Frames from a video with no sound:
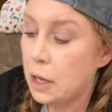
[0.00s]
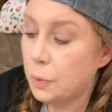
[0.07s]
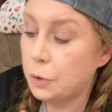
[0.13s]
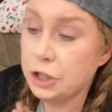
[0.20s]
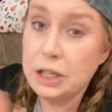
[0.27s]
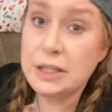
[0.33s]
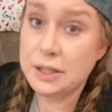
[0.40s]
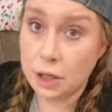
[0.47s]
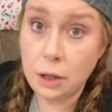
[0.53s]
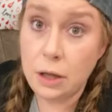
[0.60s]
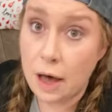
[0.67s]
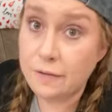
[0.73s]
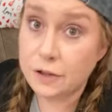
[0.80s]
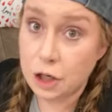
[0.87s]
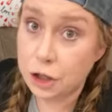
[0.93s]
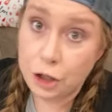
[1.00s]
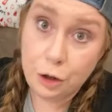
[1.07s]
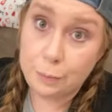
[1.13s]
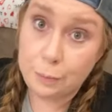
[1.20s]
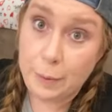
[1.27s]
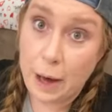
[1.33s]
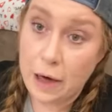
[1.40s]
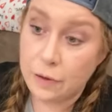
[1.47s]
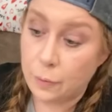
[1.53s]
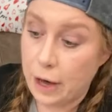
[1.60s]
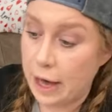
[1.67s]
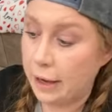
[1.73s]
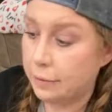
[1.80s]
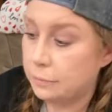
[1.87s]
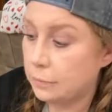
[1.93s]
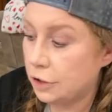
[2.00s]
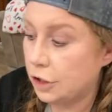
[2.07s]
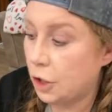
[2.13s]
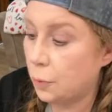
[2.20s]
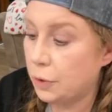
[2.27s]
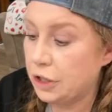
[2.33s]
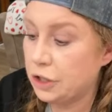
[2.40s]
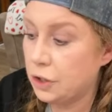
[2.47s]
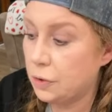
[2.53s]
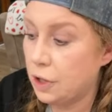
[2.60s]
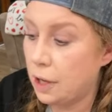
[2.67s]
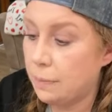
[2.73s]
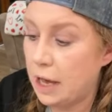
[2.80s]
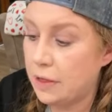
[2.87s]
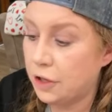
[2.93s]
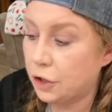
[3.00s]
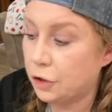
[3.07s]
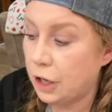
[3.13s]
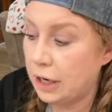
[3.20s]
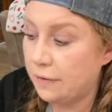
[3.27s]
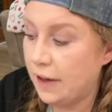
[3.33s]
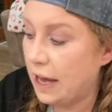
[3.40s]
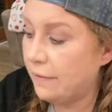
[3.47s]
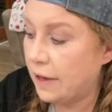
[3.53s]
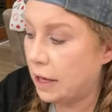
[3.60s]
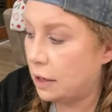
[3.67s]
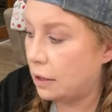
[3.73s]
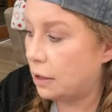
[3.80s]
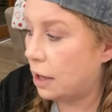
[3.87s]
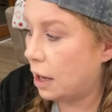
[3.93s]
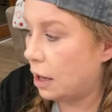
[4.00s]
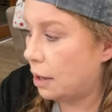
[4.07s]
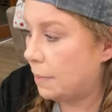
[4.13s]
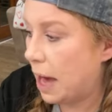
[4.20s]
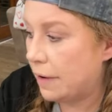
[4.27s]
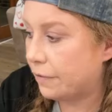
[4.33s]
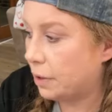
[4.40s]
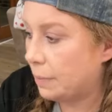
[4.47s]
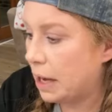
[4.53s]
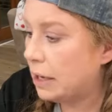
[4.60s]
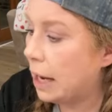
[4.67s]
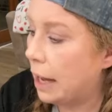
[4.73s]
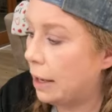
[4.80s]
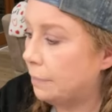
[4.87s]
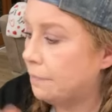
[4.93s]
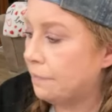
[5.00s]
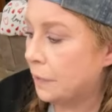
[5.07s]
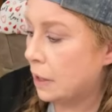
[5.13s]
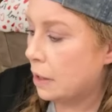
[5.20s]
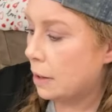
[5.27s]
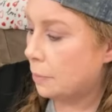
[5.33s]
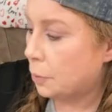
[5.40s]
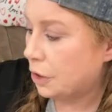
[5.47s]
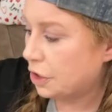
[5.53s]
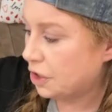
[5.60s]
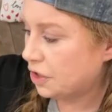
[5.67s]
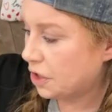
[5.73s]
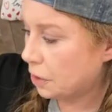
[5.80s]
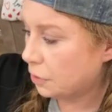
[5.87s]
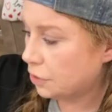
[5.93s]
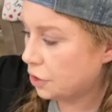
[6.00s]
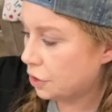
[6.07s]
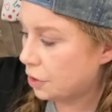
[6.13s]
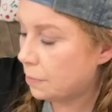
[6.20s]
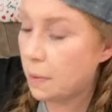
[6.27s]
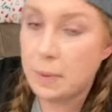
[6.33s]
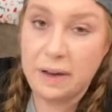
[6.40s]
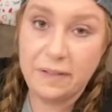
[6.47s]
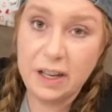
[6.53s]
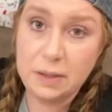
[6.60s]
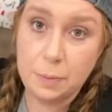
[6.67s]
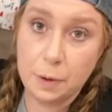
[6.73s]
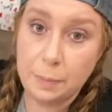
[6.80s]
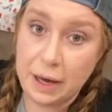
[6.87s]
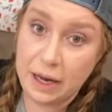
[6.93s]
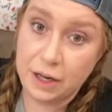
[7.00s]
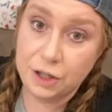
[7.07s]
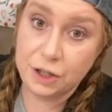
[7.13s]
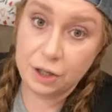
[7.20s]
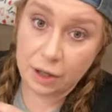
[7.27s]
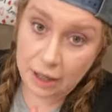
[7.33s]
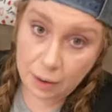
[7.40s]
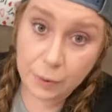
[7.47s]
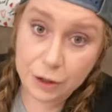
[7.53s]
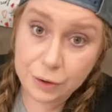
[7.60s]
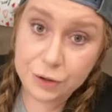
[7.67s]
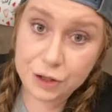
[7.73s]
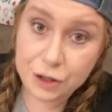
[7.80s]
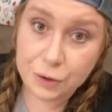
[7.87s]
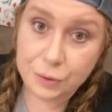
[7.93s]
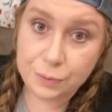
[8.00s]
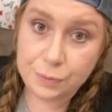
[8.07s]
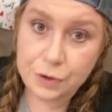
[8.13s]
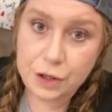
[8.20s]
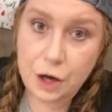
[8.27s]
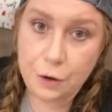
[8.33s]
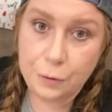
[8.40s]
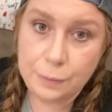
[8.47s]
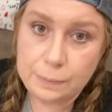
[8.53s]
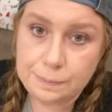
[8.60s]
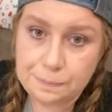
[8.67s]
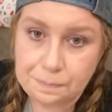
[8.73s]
which I still love to do, by the way. We do them in the Creative Haven every Monday. We just don't do them on my Facebook page like we used to. So